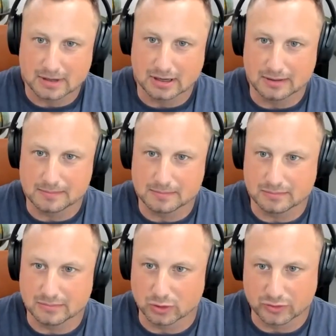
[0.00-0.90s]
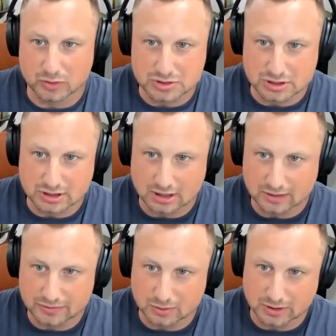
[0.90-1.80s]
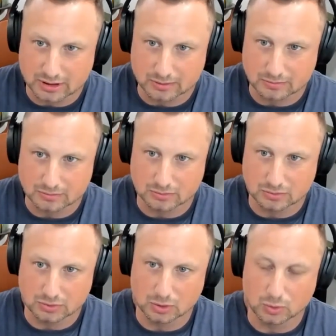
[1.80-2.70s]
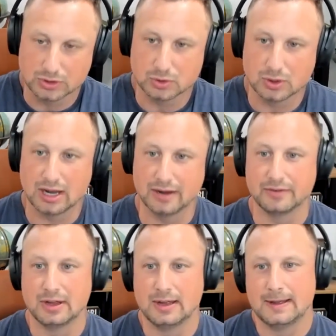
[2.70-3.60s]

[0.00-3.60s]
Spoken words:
We're fortunate enough to where we do have